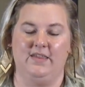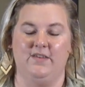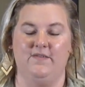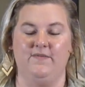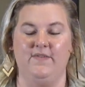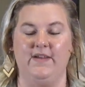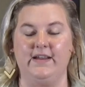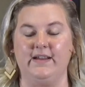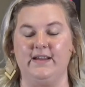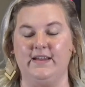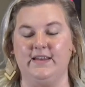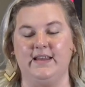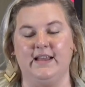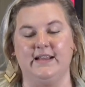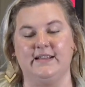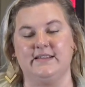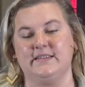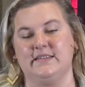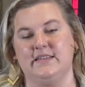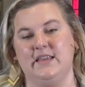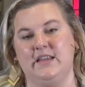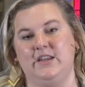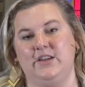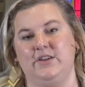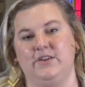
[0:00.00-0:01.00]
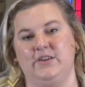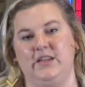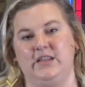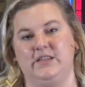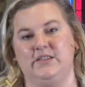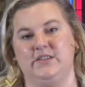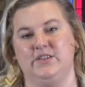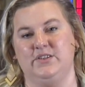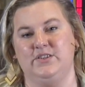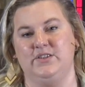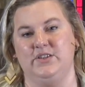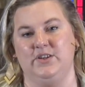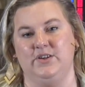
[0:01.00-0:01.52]
the very next thing you
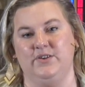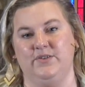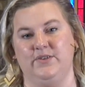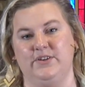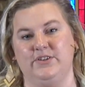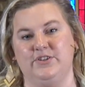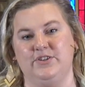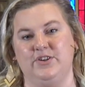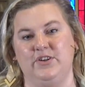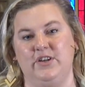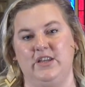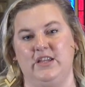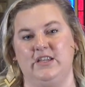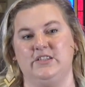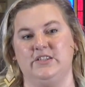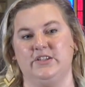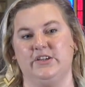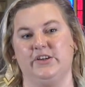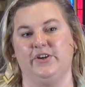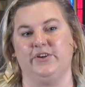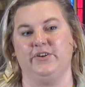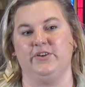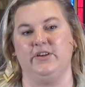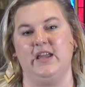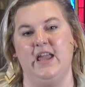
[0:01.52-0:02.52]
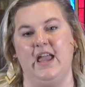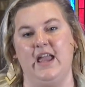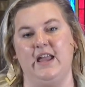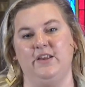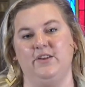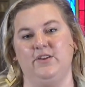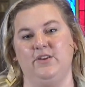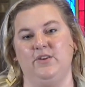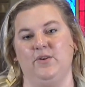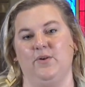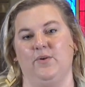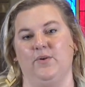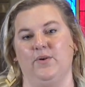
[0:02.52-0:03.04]
need to do is you need to
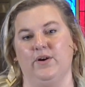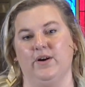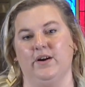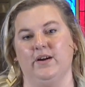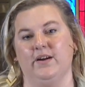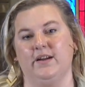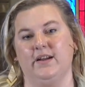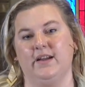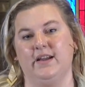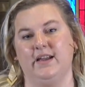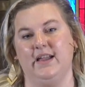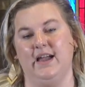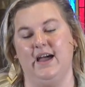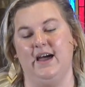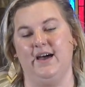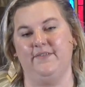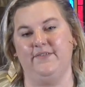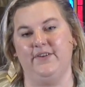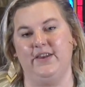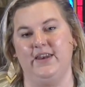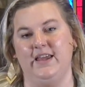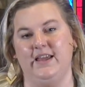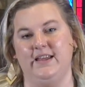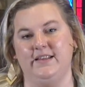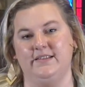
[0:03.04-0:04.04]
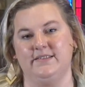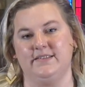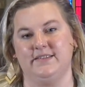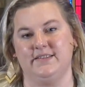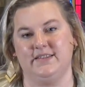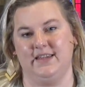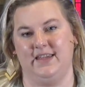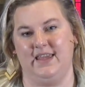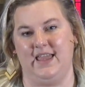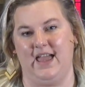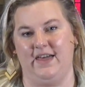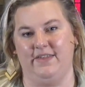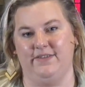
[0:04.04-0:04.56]
create your covenant
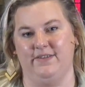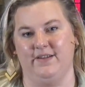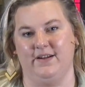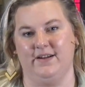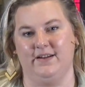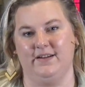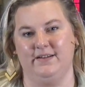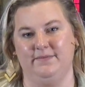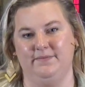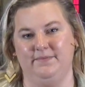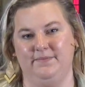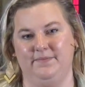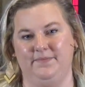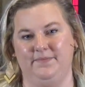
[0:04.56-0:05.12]
together.